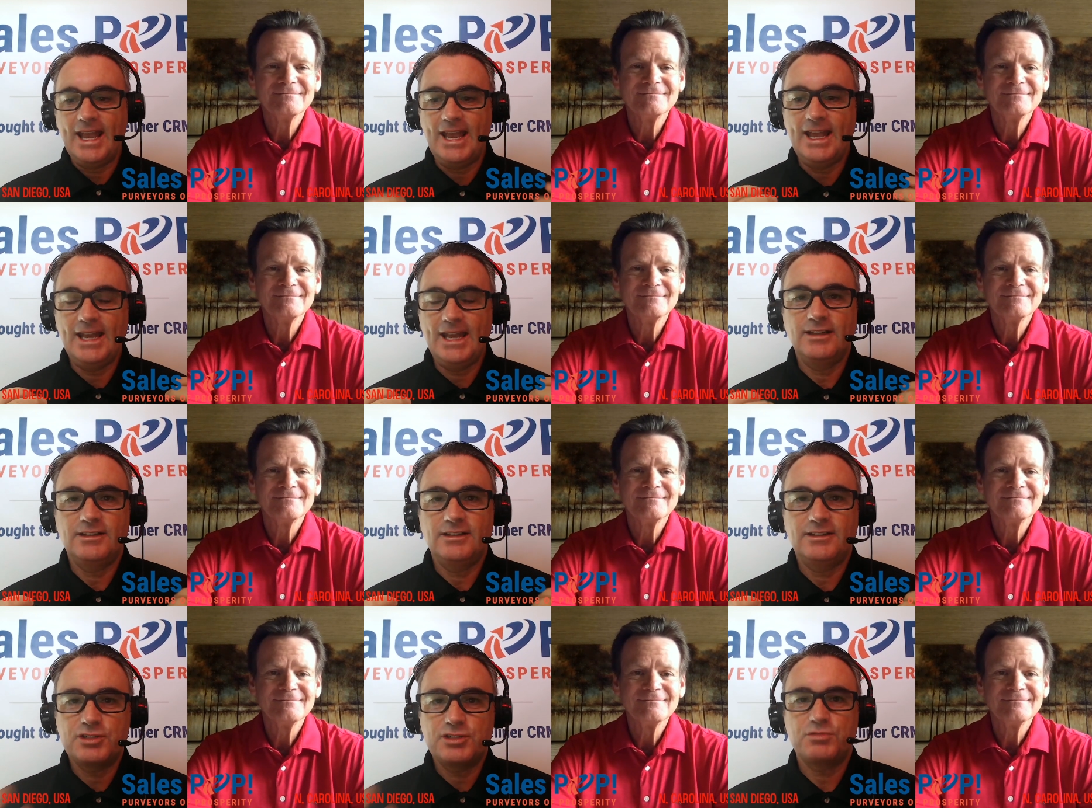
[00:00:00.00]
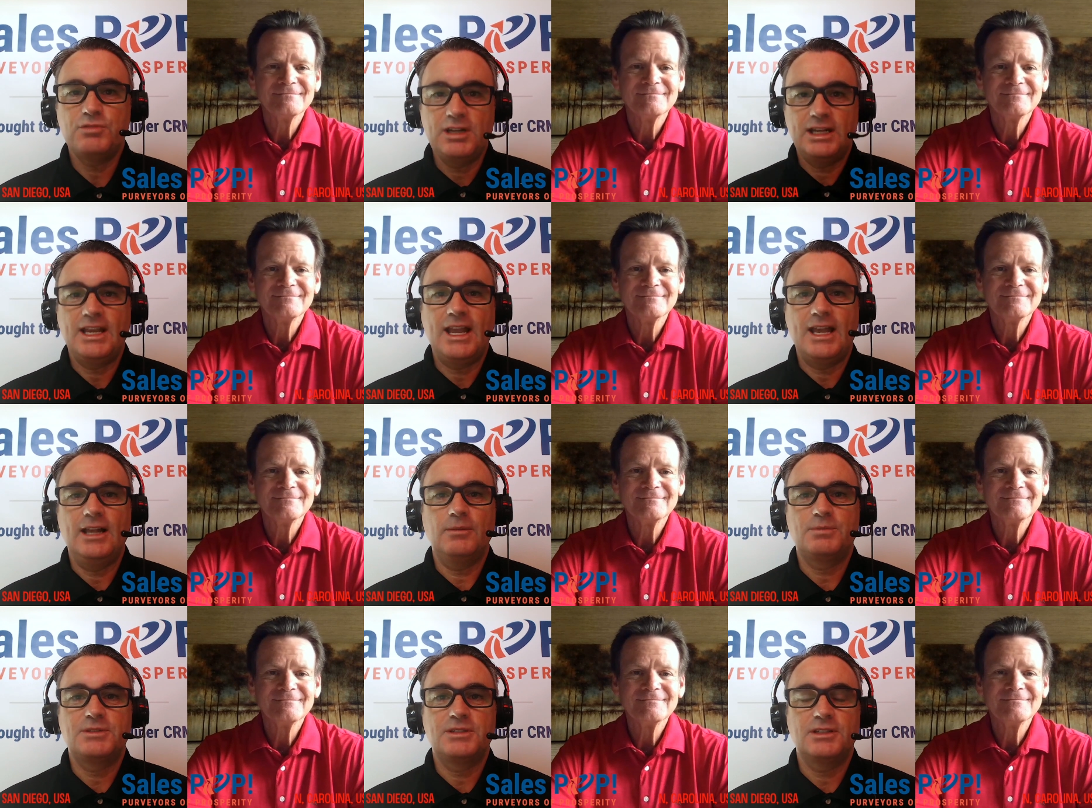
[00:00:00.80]
Speaker 1: And this really
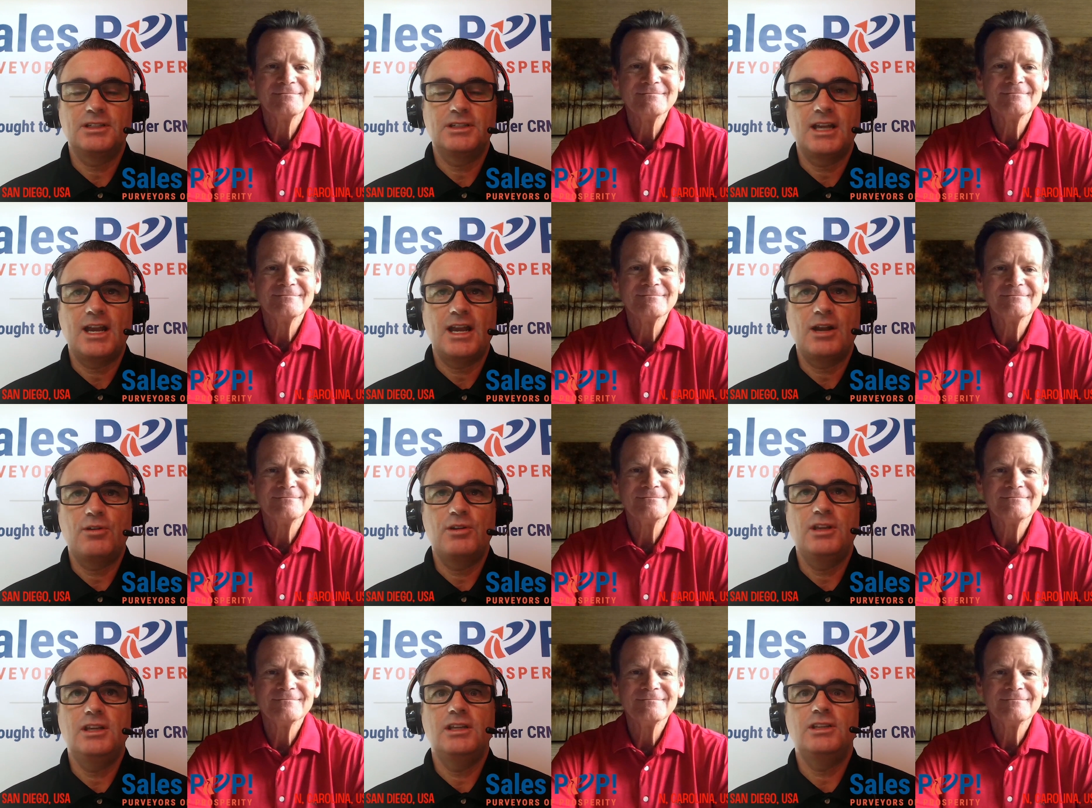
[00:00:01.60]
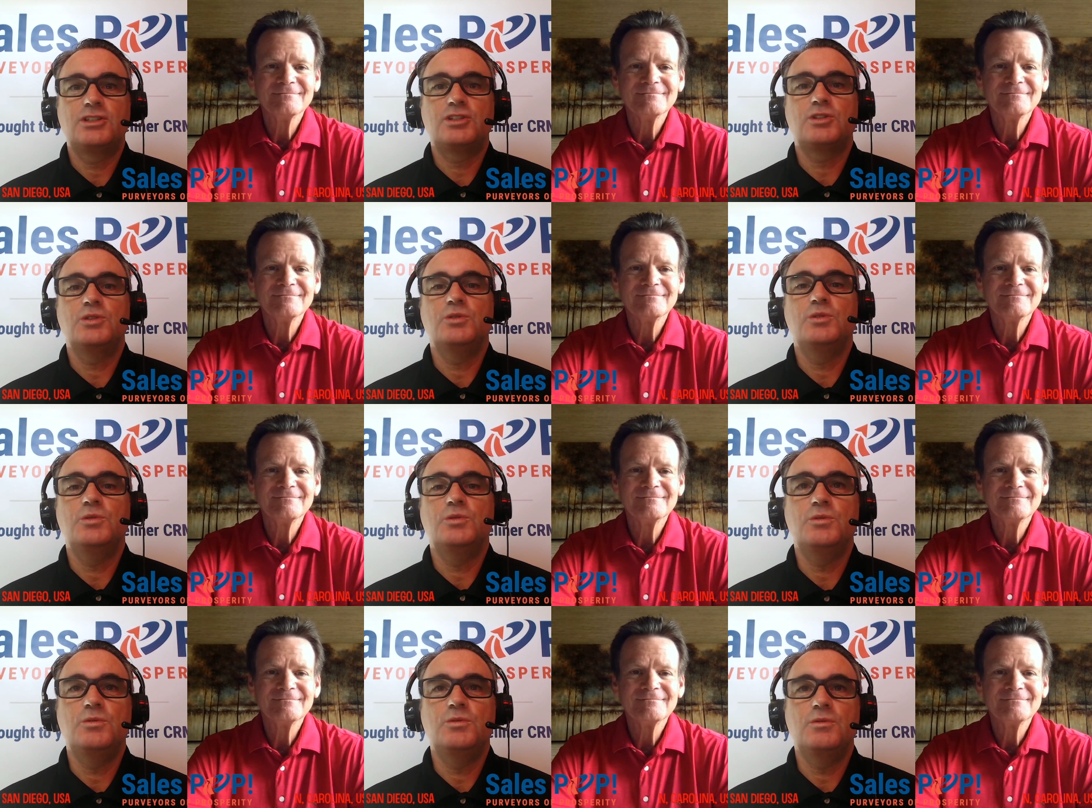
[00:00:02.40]
helped Gary
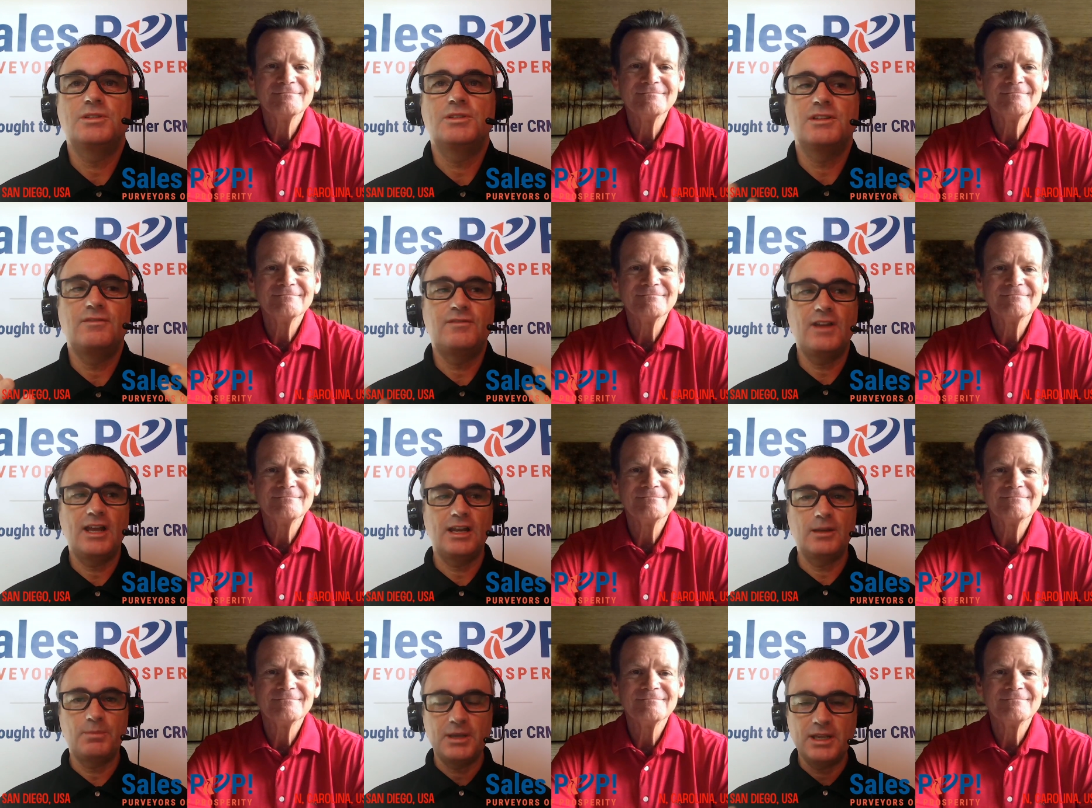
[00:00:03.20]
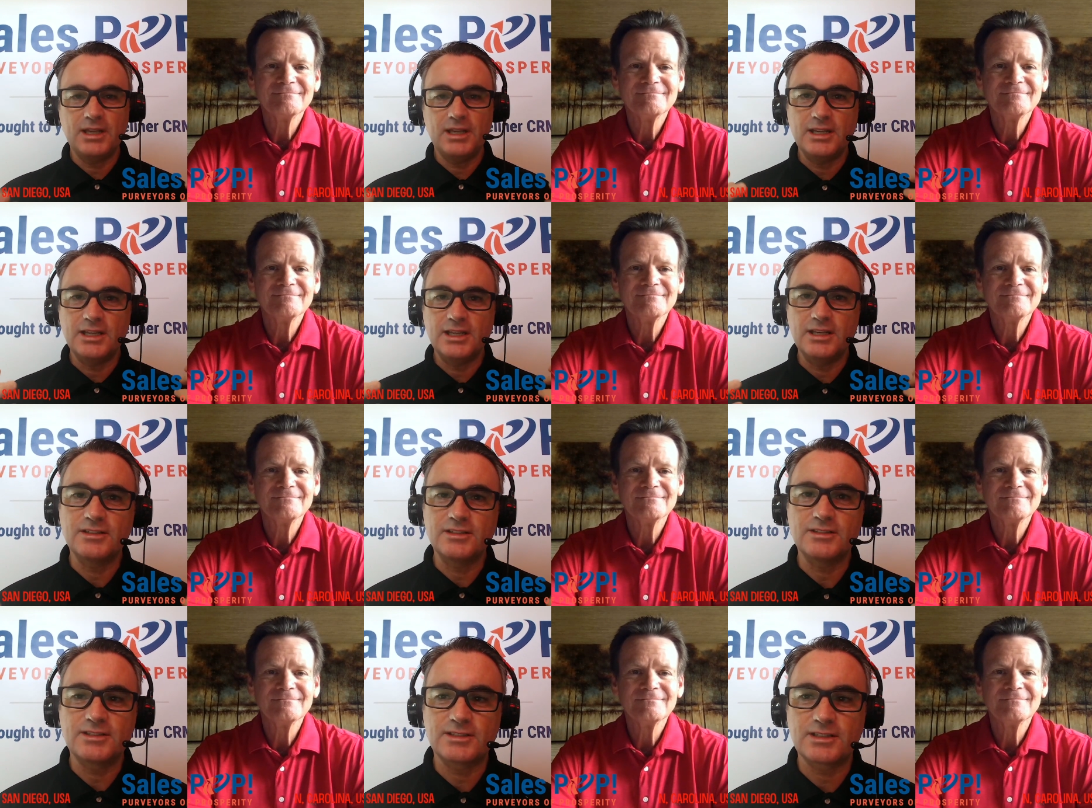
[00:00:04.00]
to develop
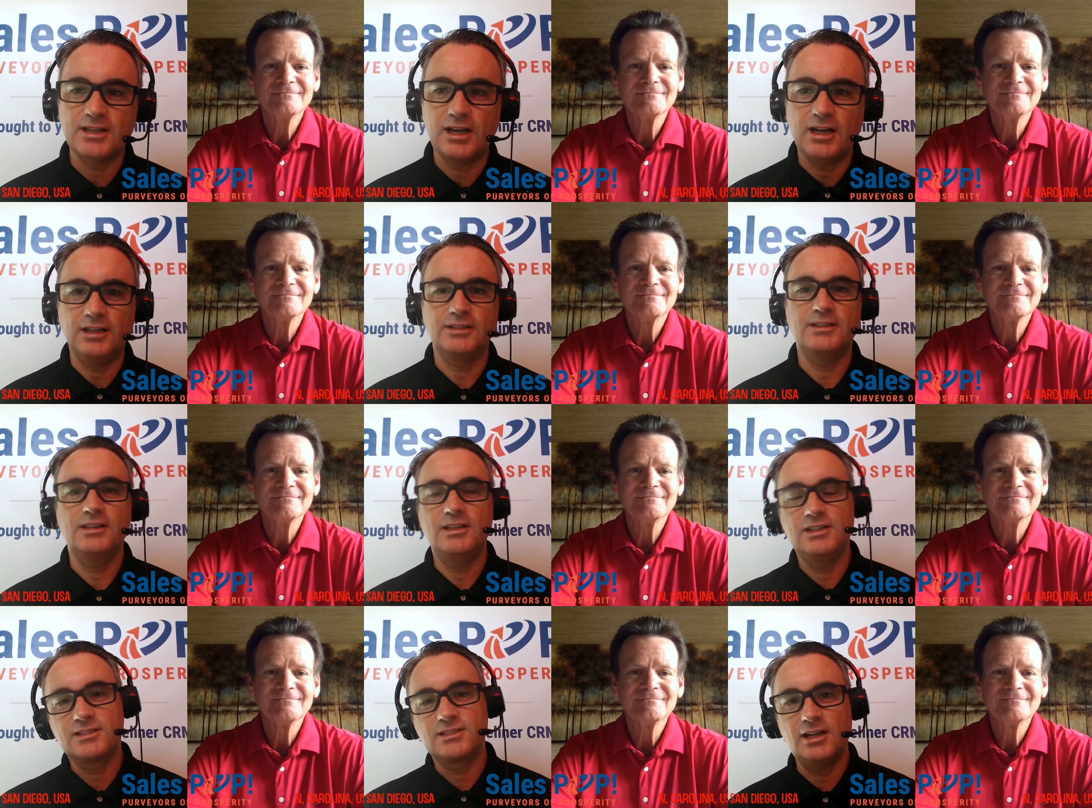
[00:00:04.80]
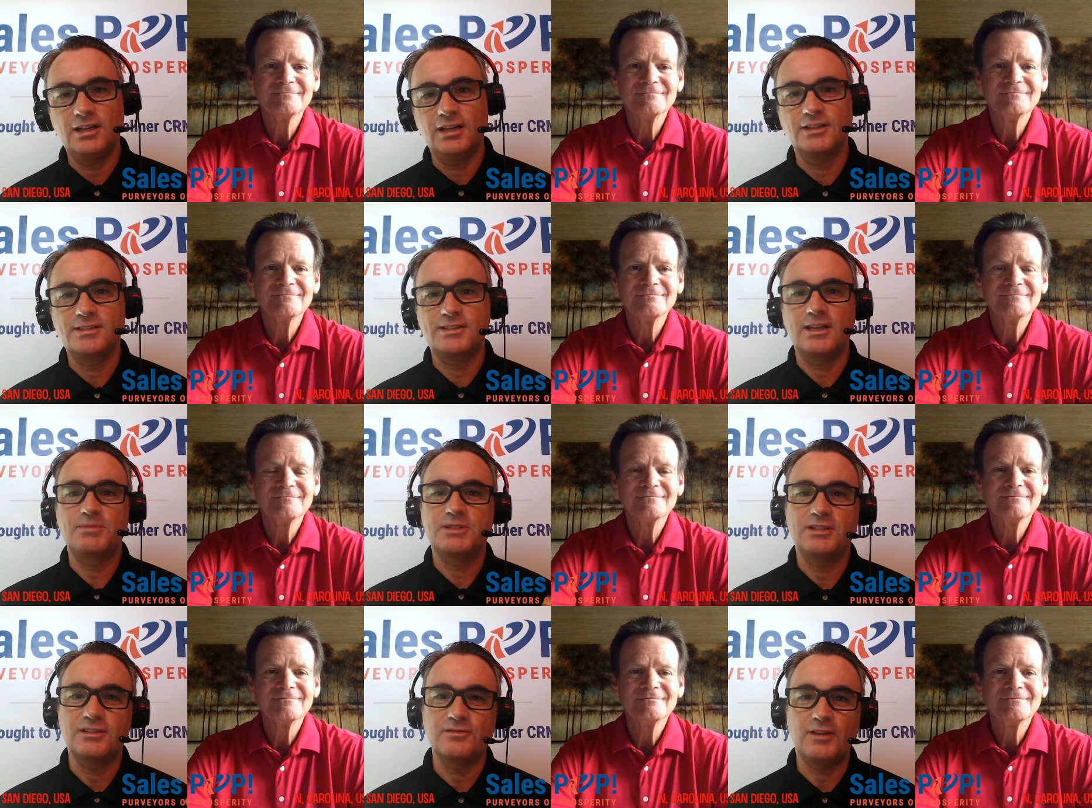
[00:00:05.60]
his con- his concepts
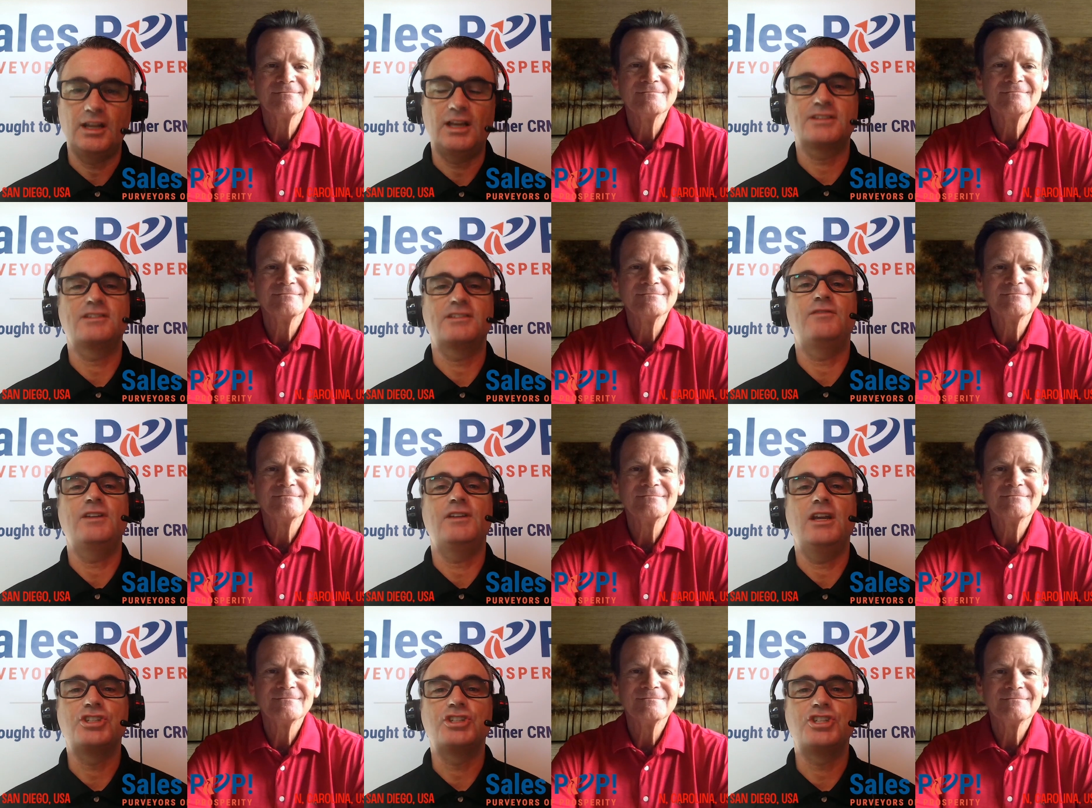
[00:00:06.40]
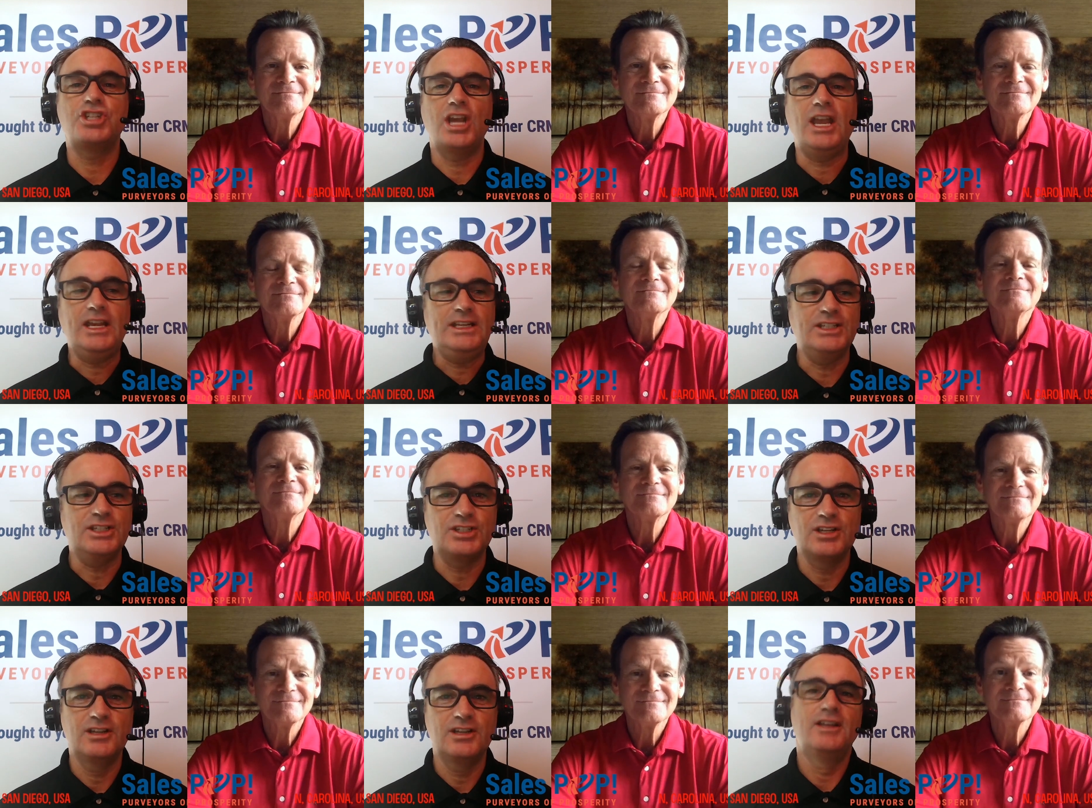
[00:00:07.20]
and his philosophy on
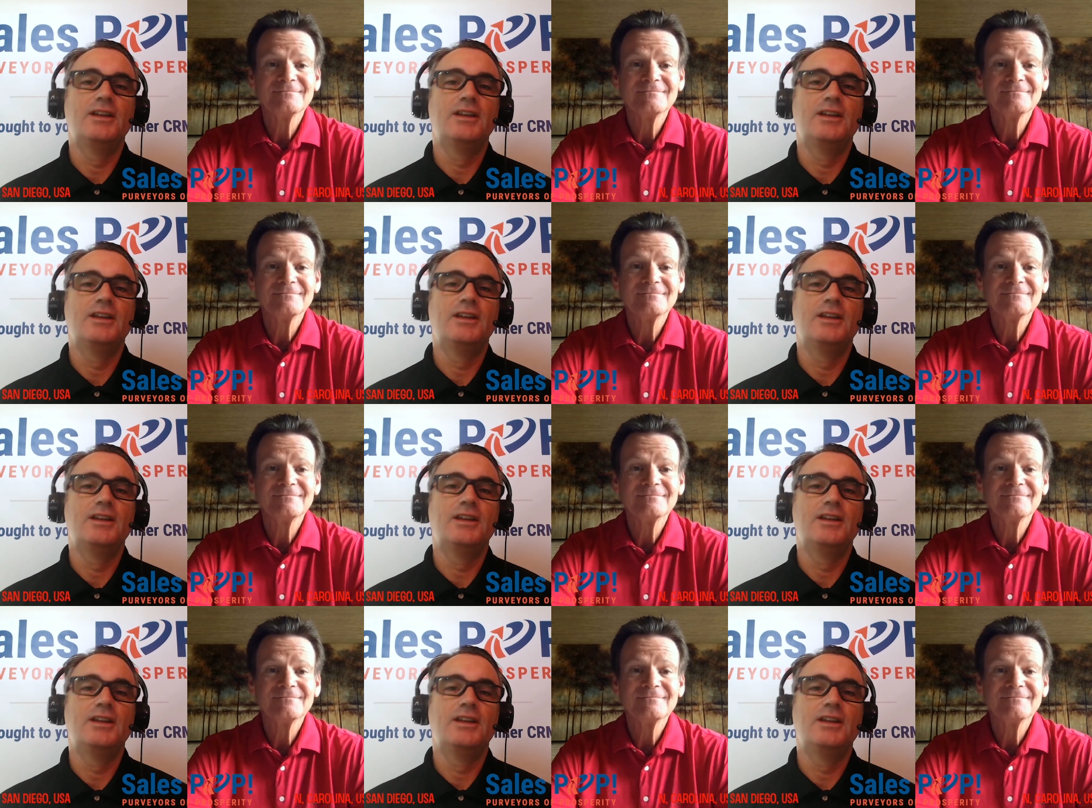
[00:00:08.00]
change,